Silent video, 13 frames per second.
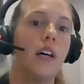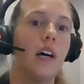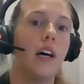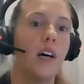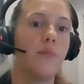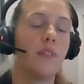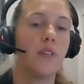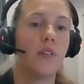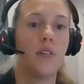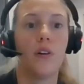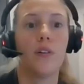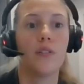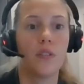Um, you can
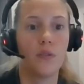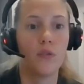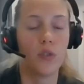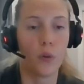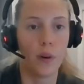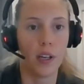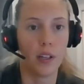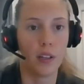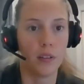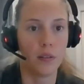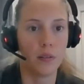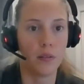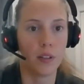also
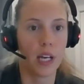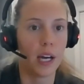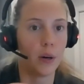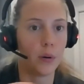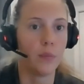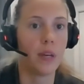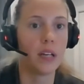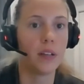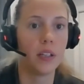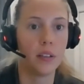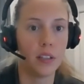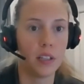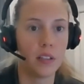join our
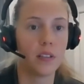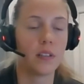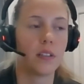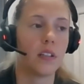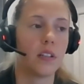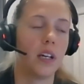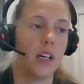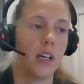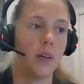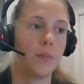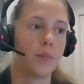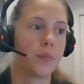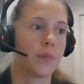mailing list,
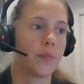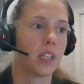um,